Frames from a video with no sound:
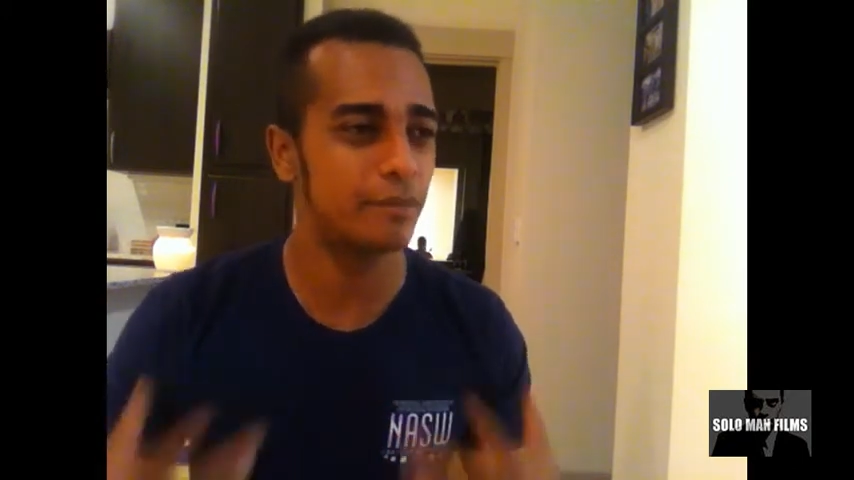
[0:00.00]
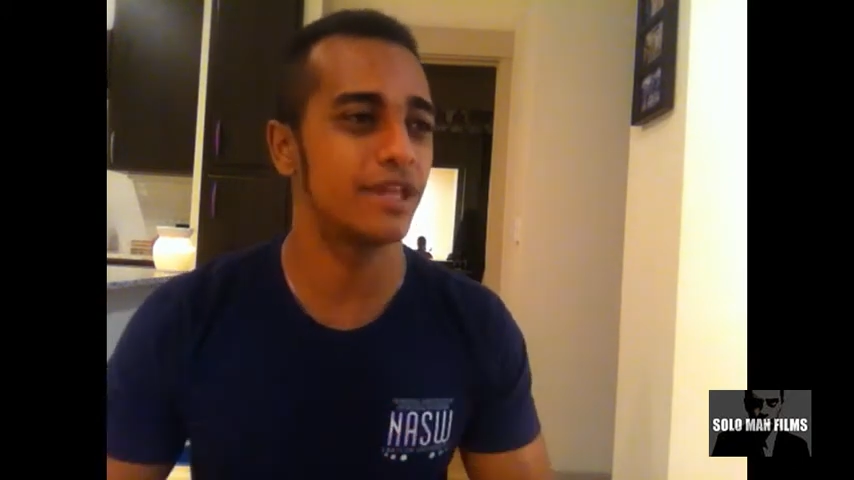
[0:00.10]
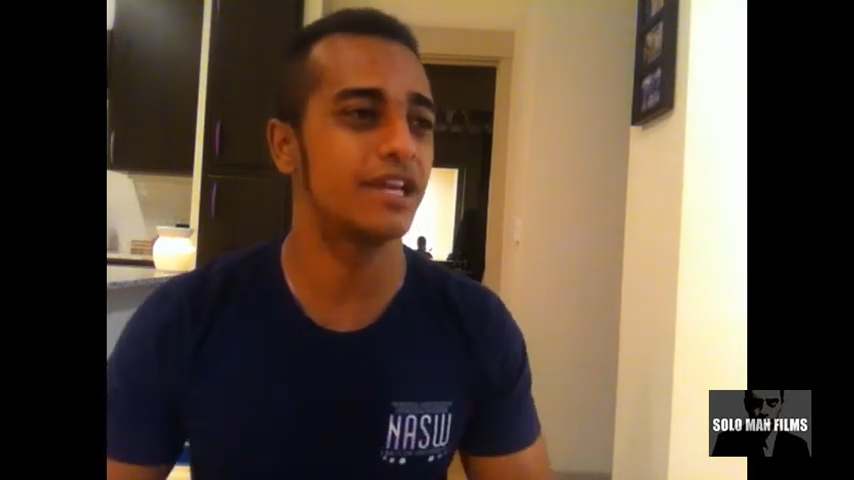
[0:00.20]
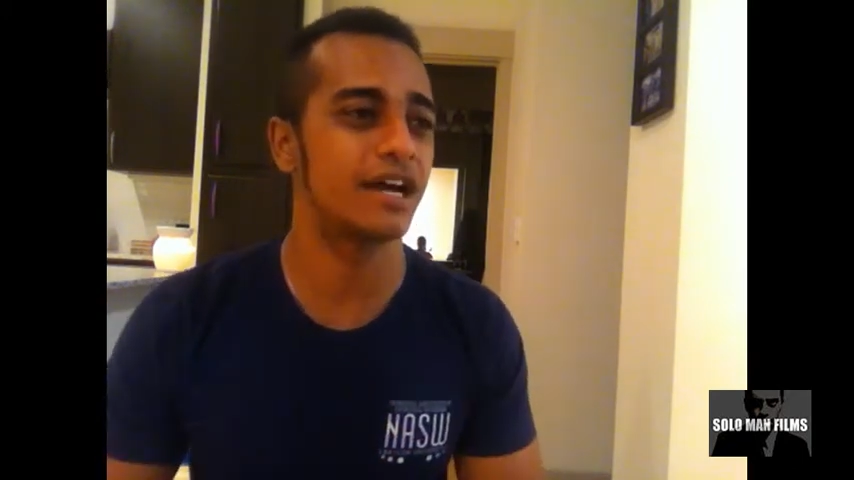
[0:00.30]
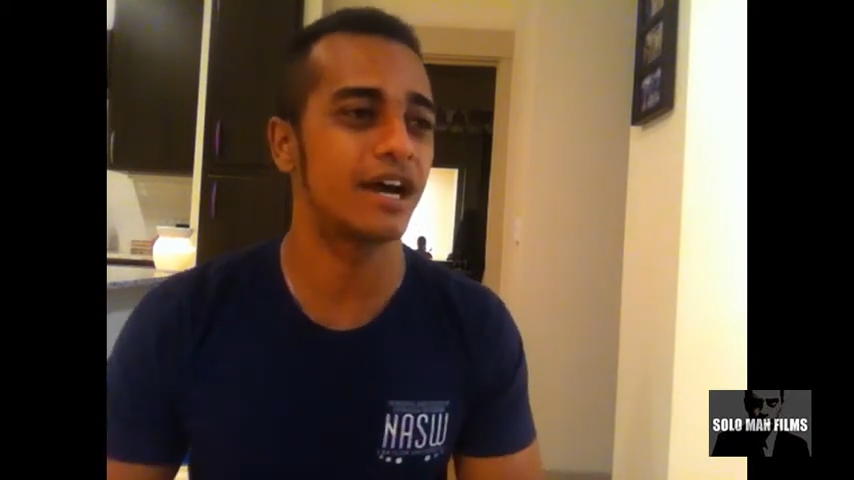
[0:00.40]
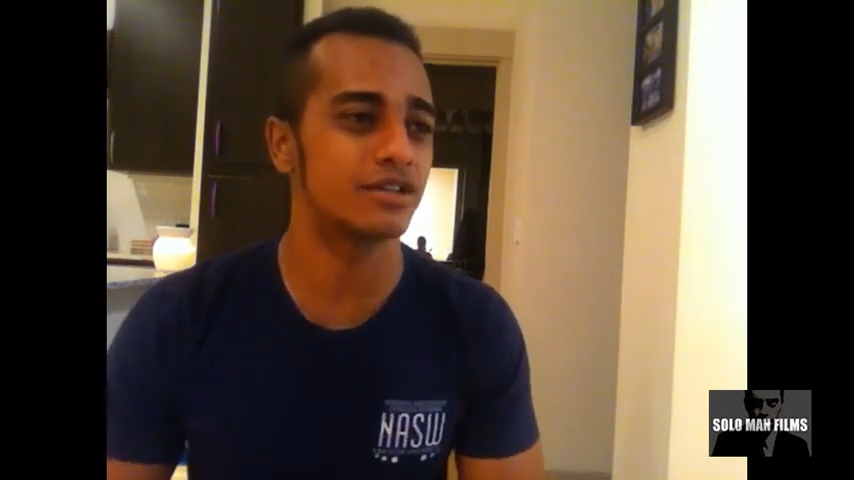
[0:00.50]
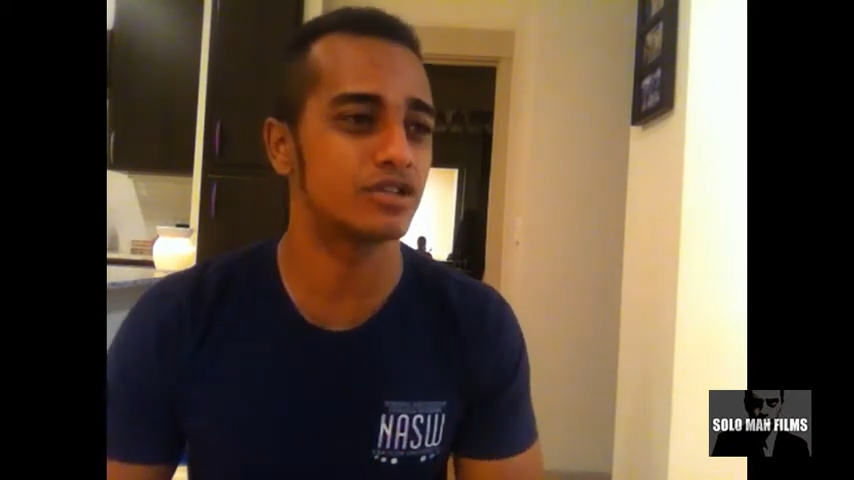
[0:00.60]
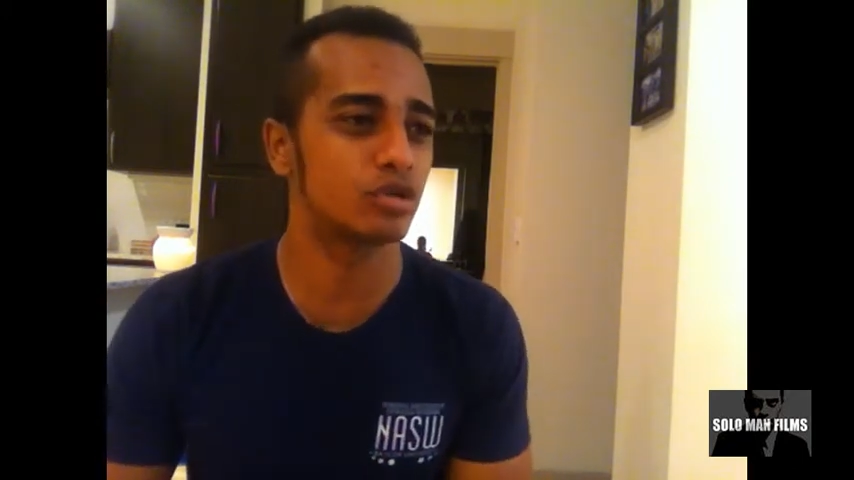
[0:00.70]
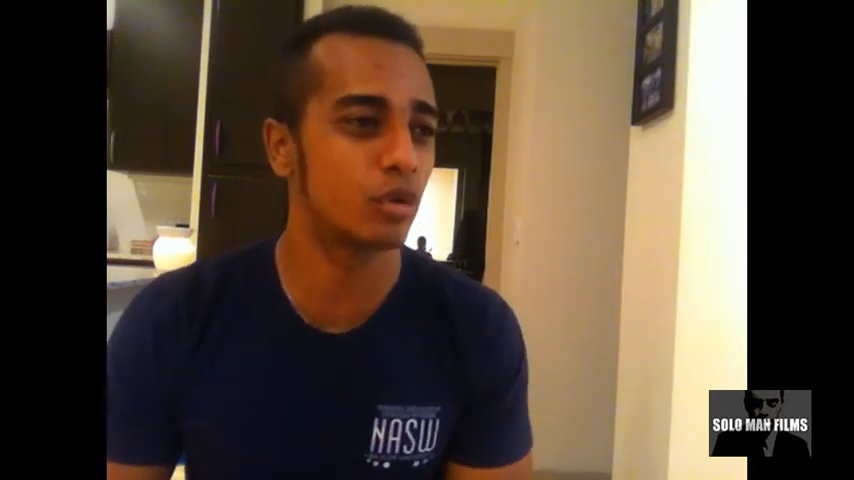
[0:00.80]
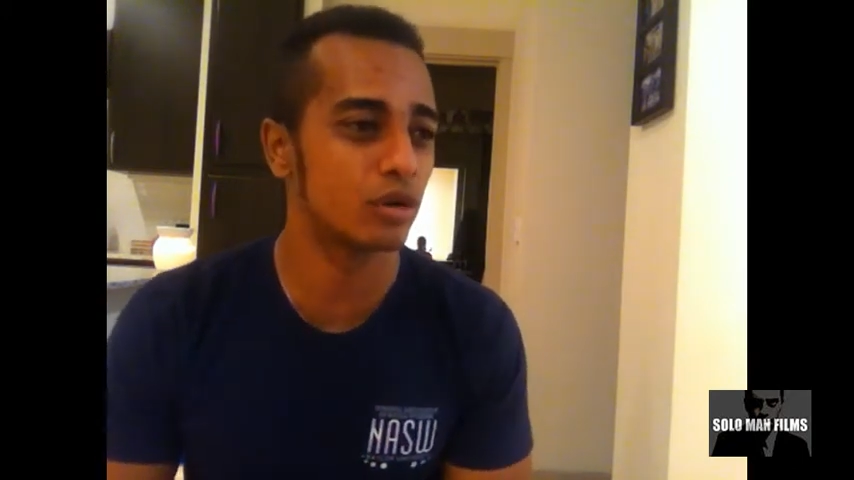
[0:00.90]
up with any kind
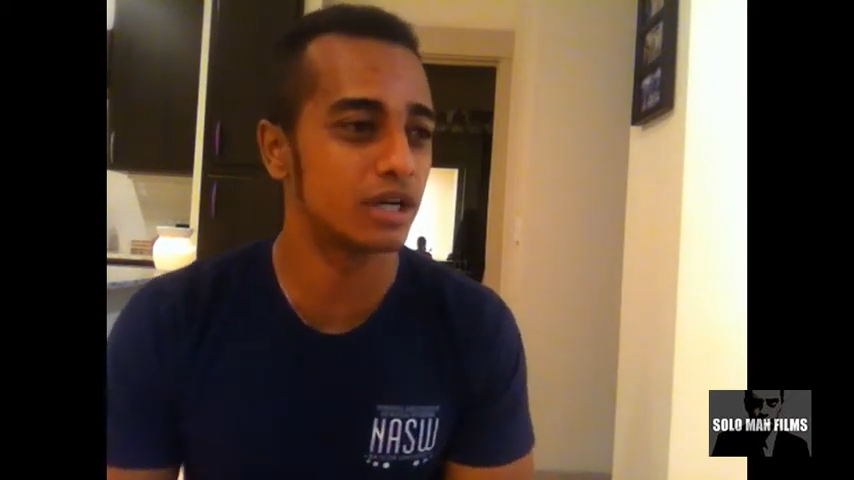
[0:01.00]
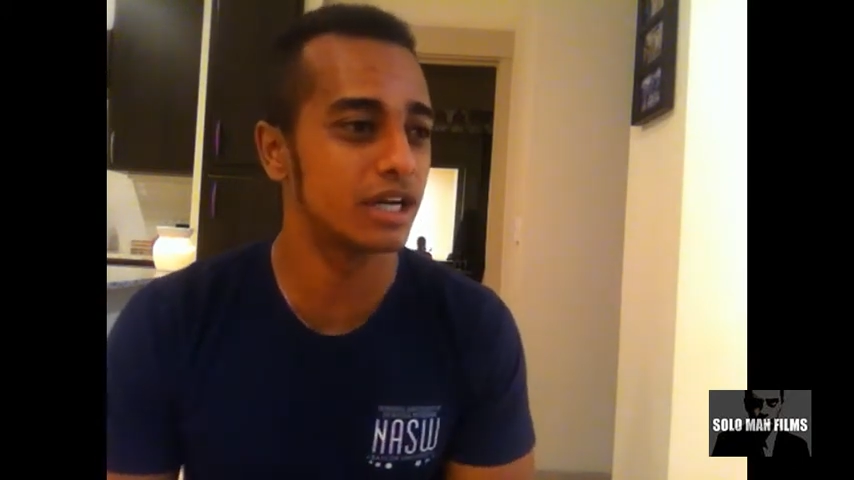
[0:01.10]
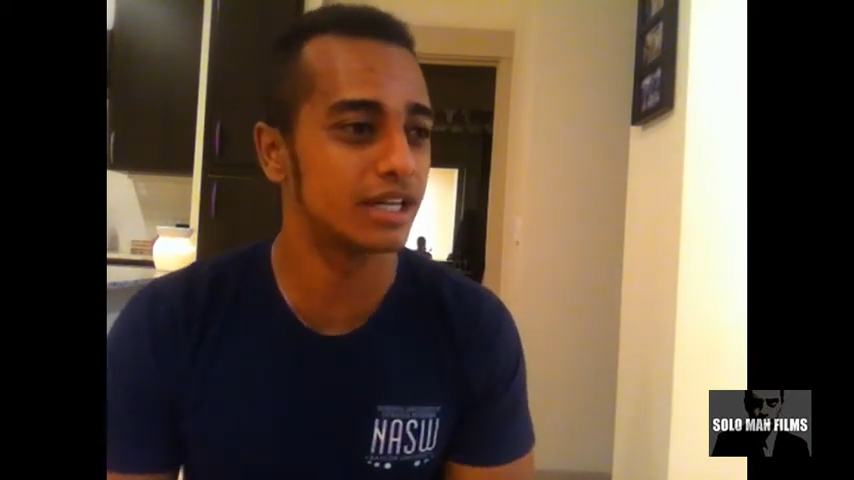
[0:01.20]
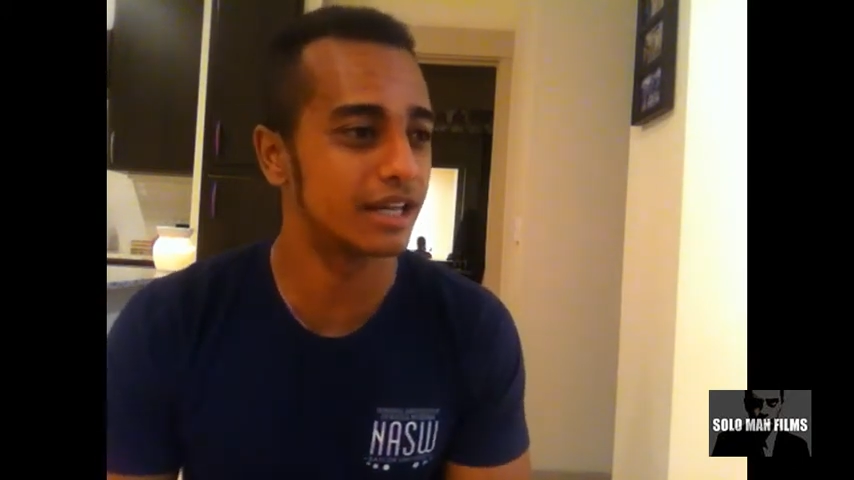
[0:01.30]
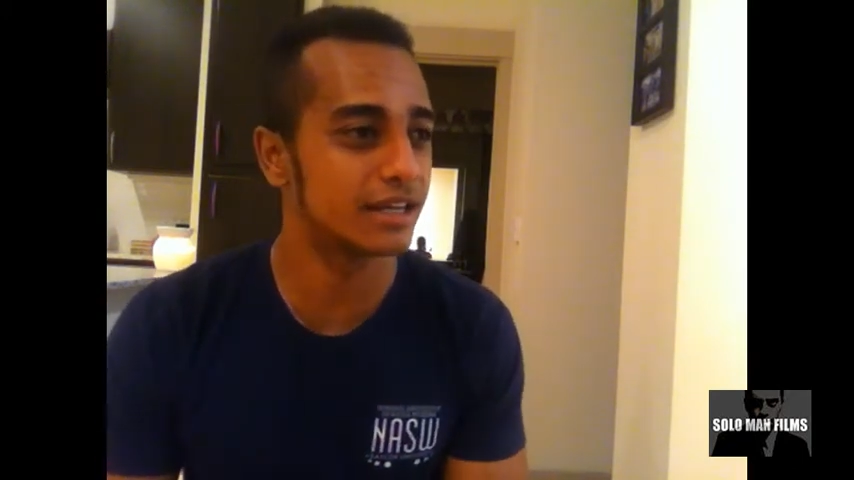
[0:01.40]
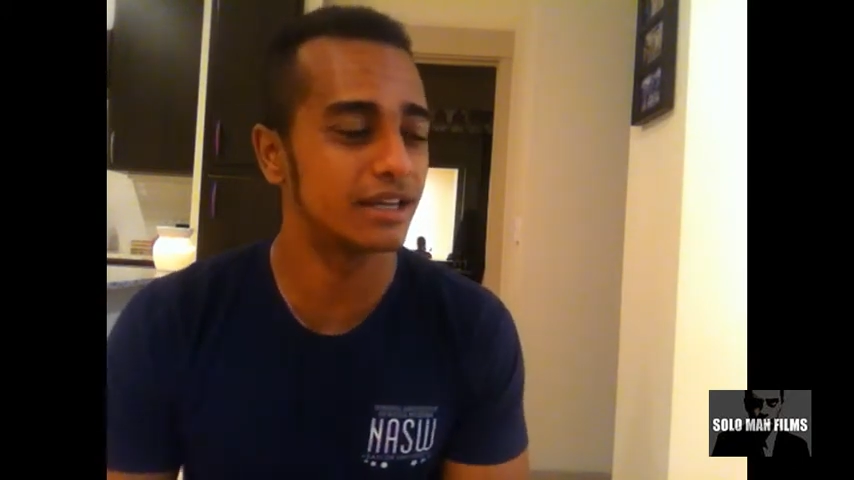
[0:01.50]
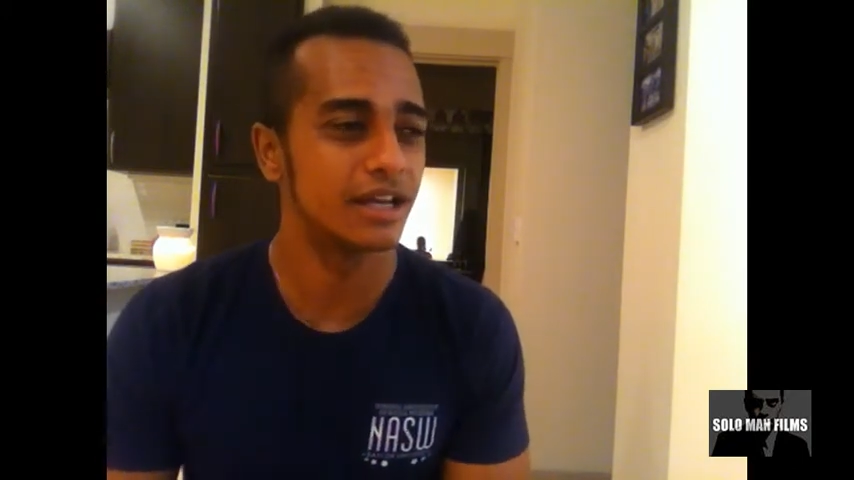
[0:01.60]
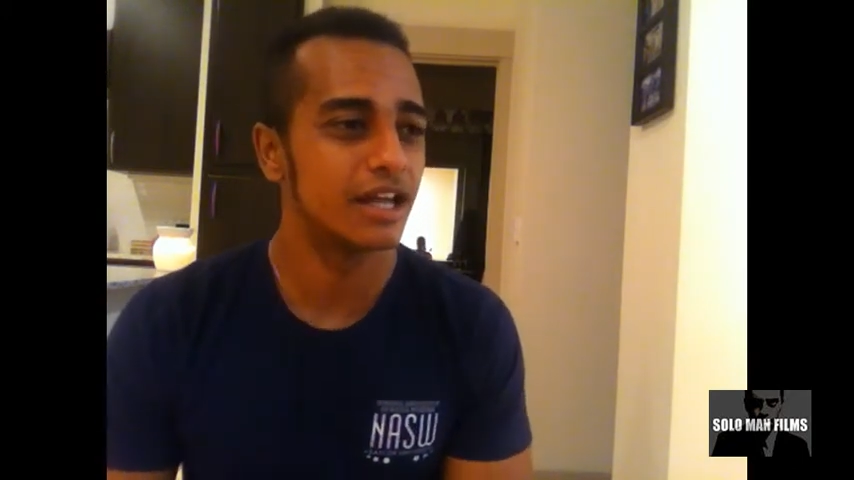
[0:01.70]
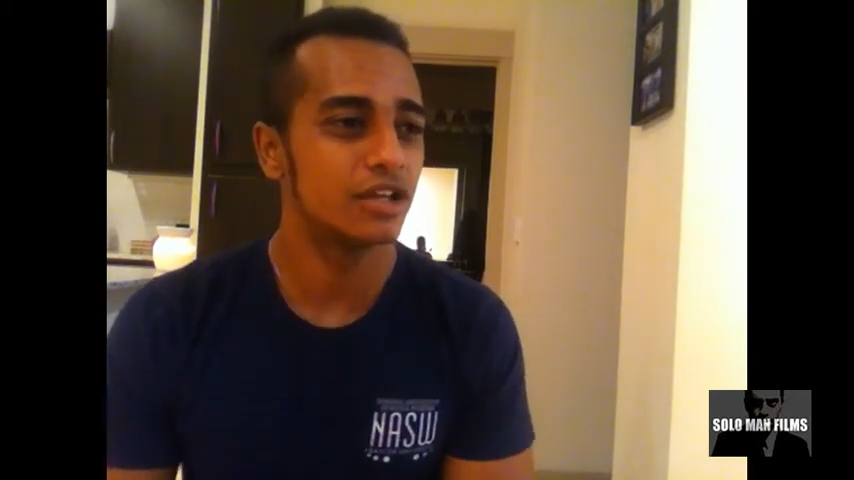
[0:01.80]
of story, and then